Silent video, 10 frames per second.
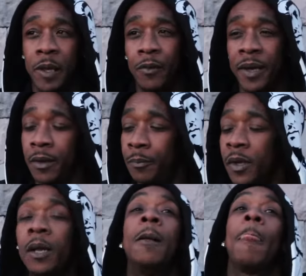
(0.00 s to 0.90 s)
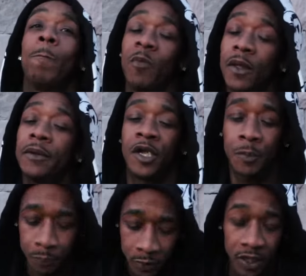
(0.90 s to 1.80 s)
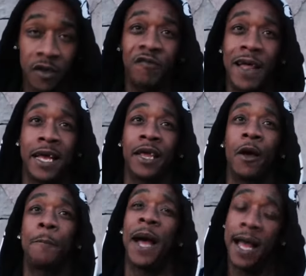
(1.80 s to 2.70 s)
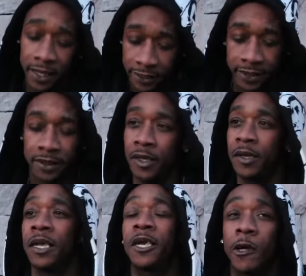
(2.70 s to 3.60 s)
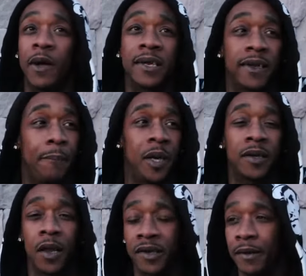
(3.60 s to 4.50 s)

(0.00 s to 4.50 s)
You better put your flag in your pocket and get your ass up here and talk